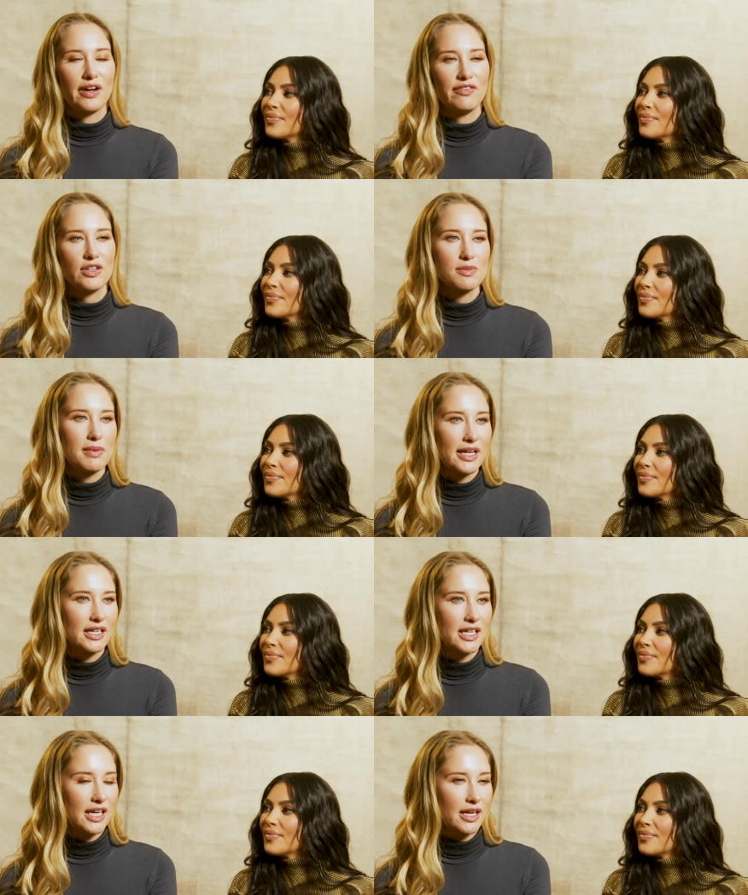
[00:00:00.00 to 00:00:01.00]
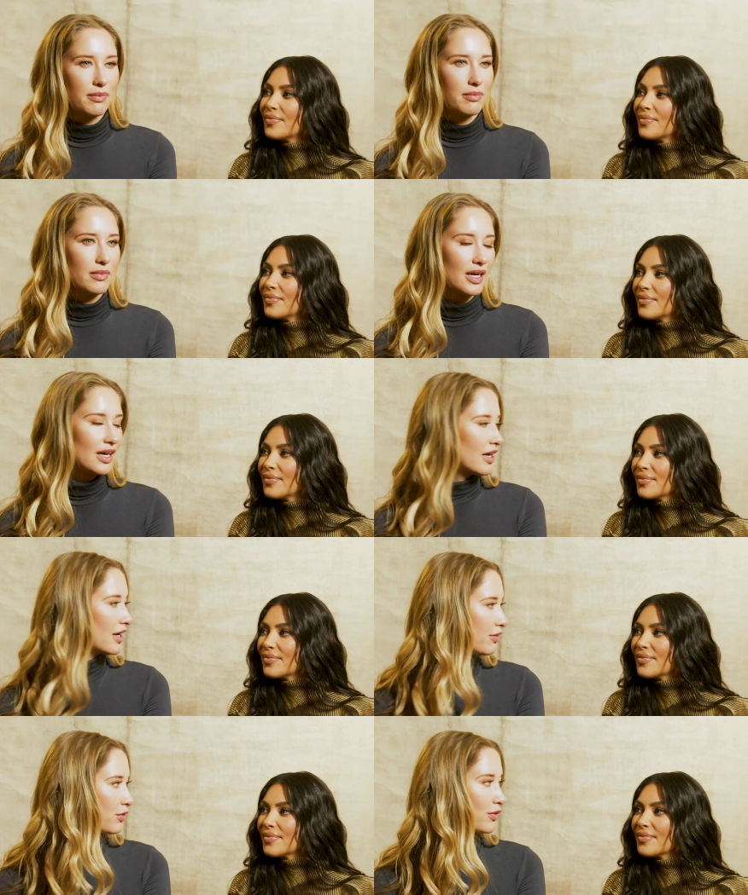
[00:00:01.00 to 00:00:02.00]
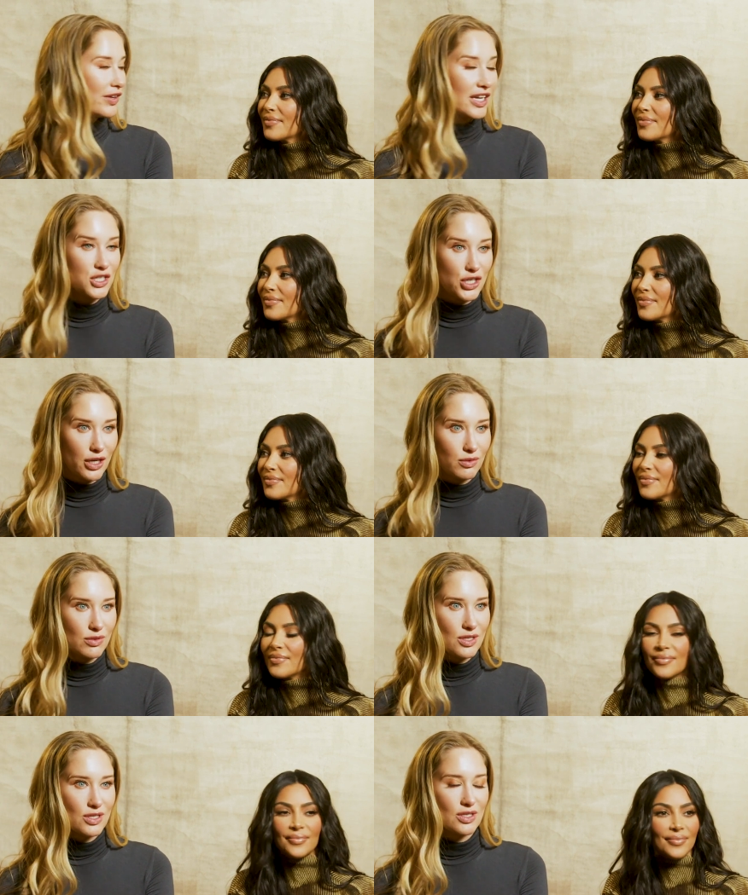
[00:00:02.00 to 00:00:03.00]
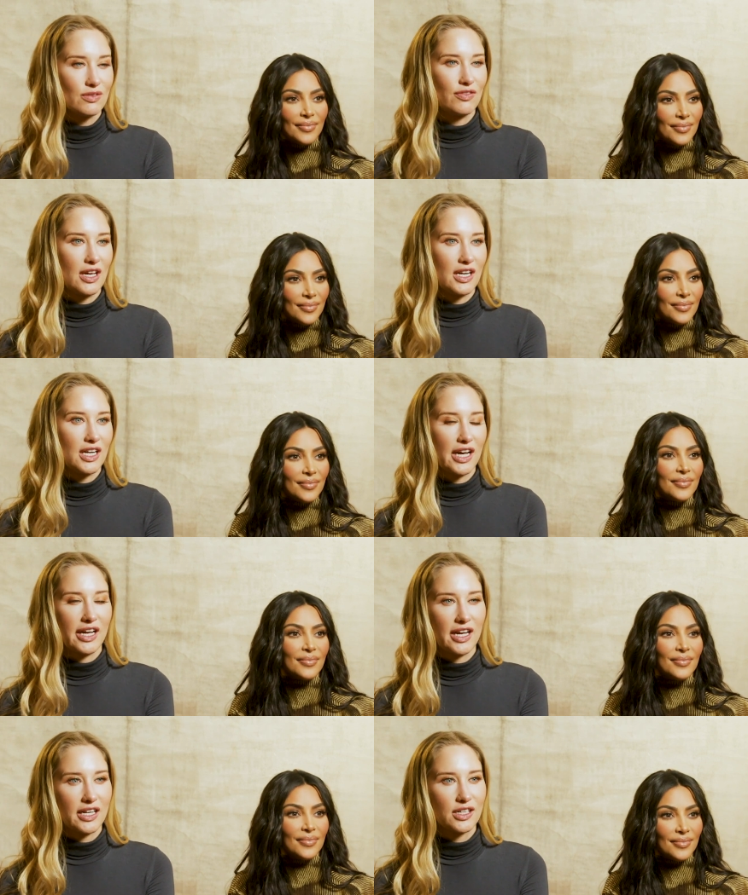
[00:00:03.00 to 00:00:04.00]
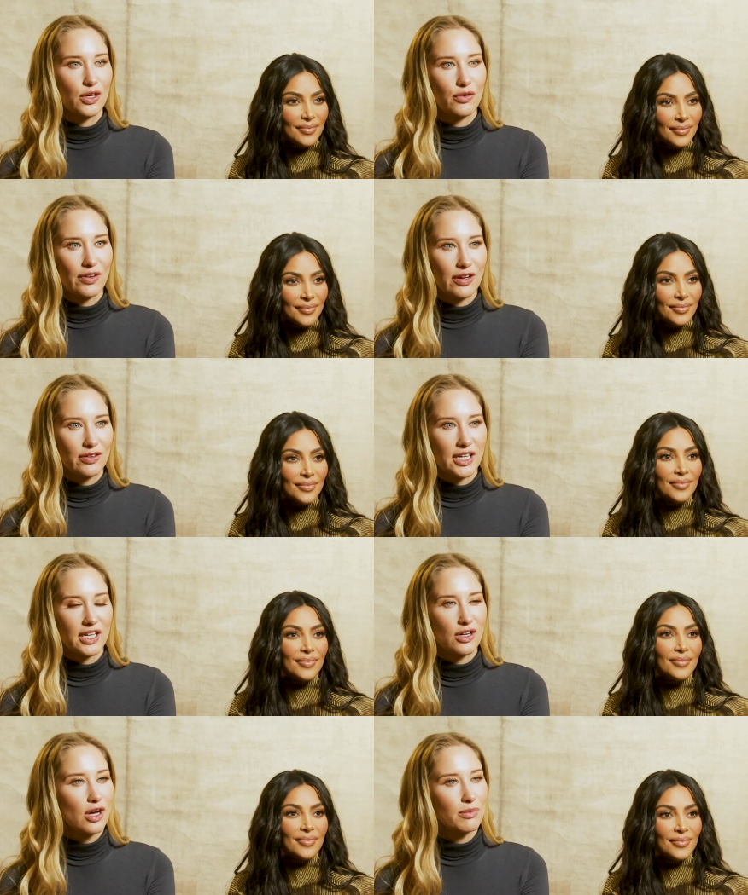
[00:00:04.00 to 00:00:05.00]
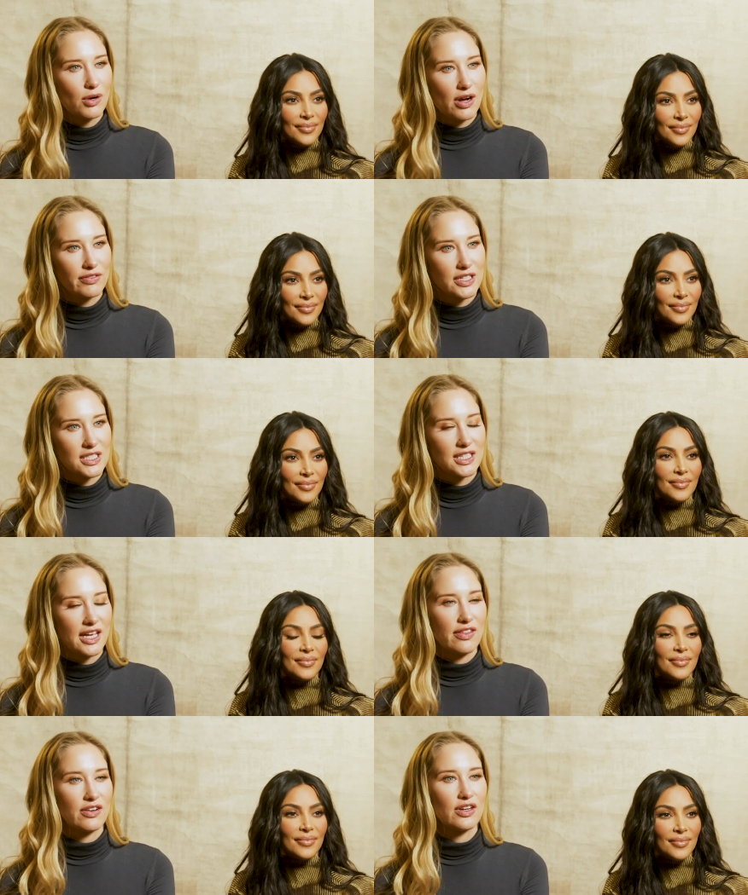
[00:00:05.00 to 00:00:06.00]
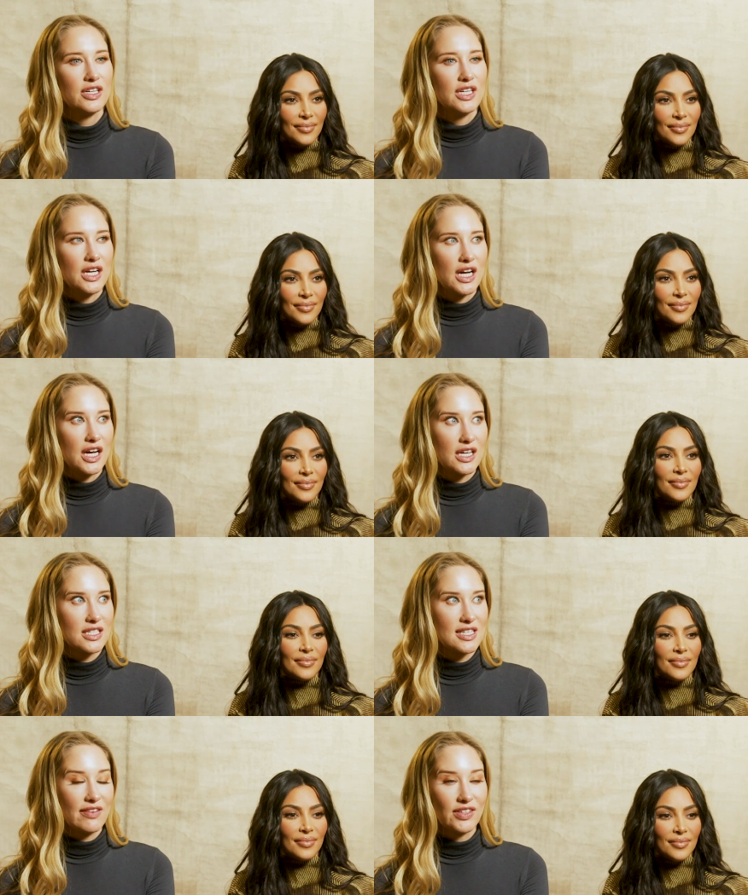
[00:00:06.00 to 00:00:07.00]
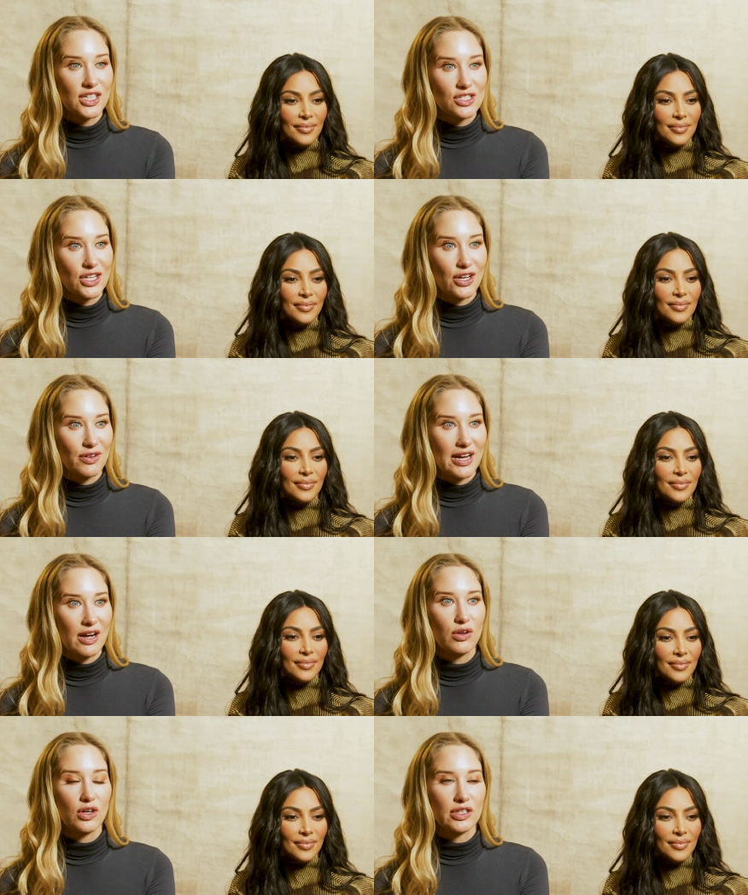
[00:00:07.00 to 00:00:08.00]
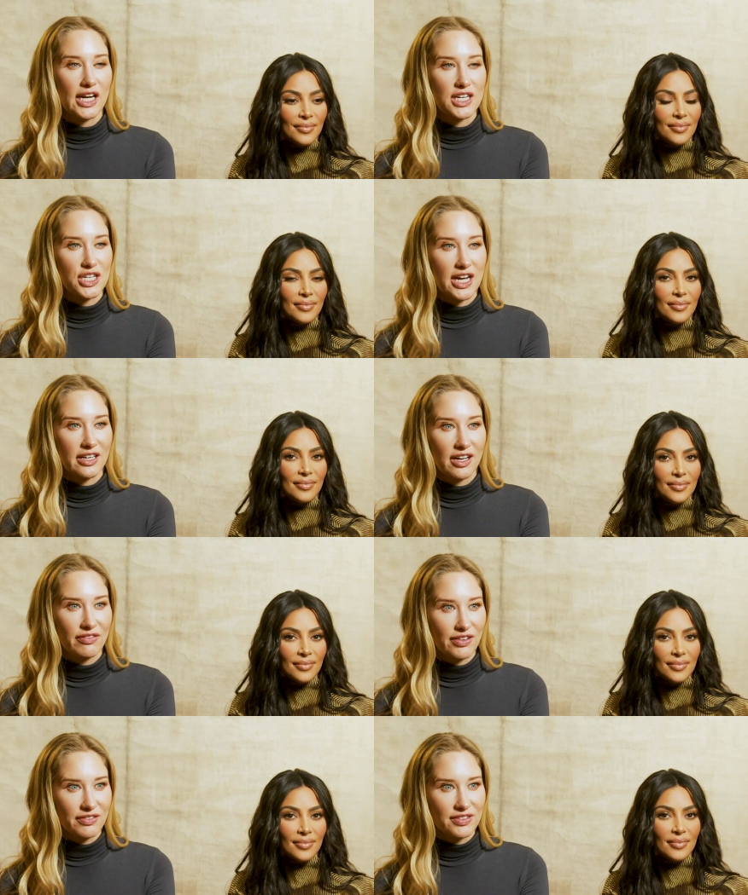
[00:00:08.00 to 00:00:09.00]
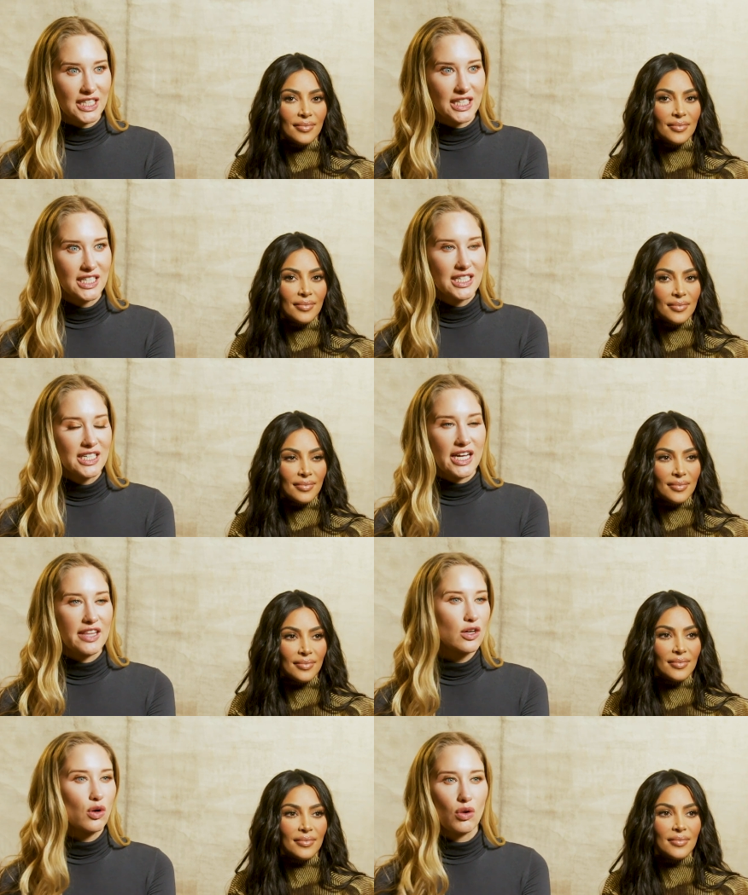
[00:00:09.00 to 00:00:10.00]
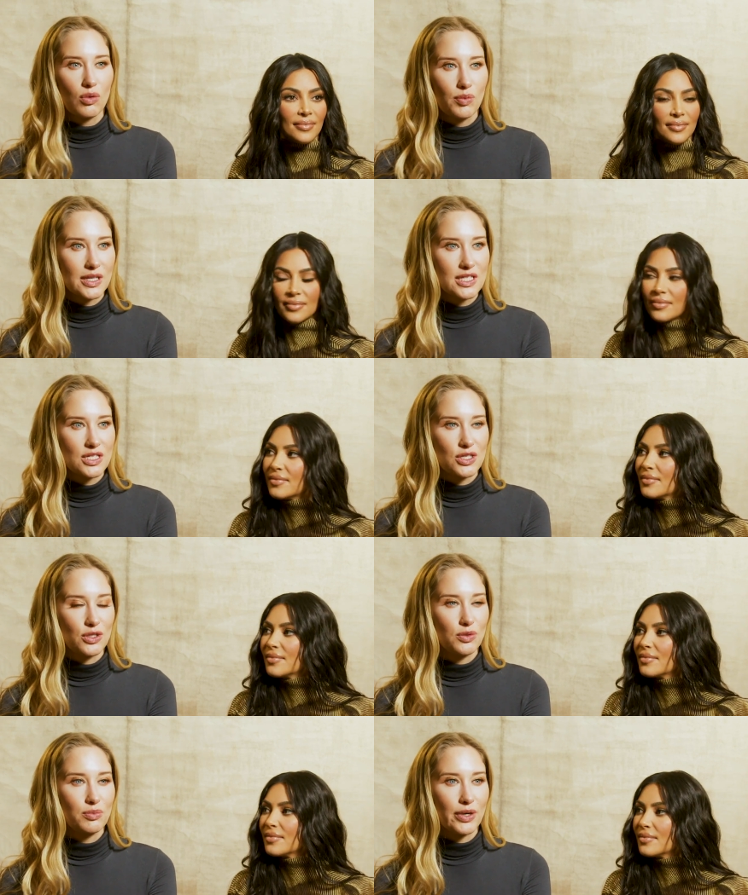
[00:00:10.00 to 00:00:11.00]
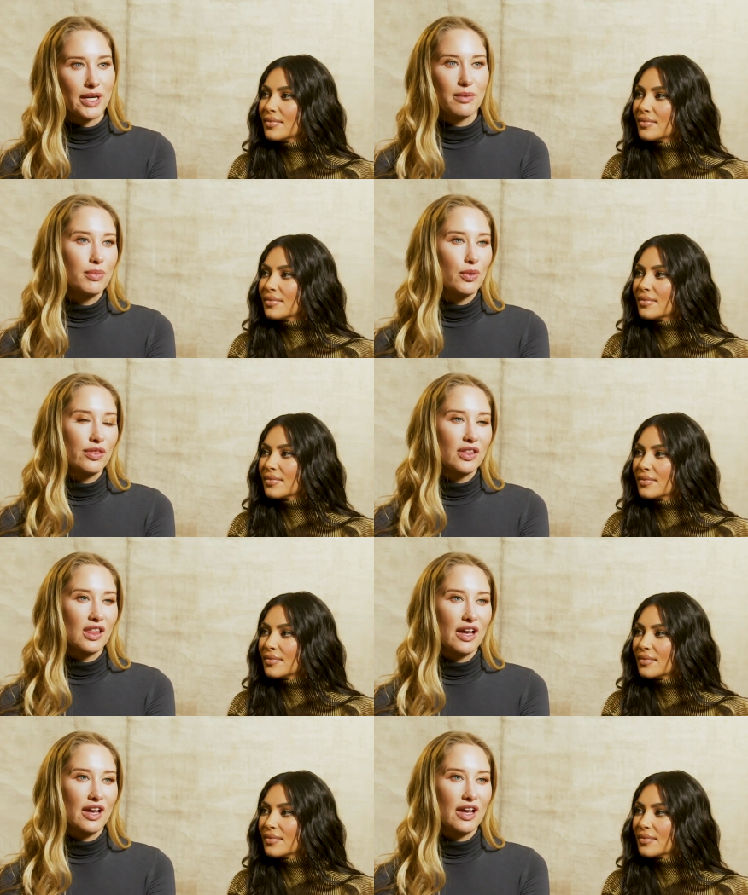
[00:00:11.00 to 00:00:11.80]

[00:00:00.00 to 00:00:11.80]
Speaker 1: I first met Kim through Van Jones. Van and I had co-founded a nonprofit together 7 years ago now called #Cut50. And the goal was to bring both the